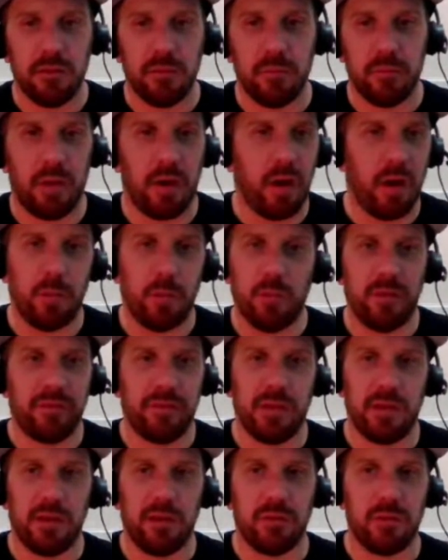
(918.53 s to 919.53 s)
but I'm
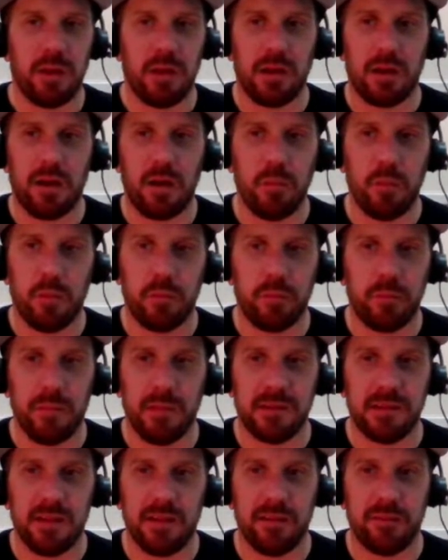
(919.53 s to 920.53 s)
with you. Like, I wouldn't
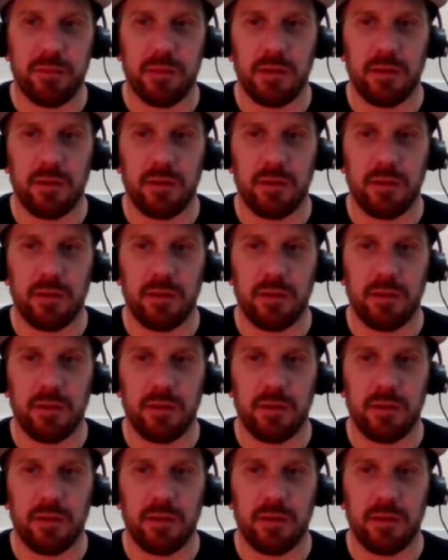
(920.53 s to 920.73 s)
miss it if we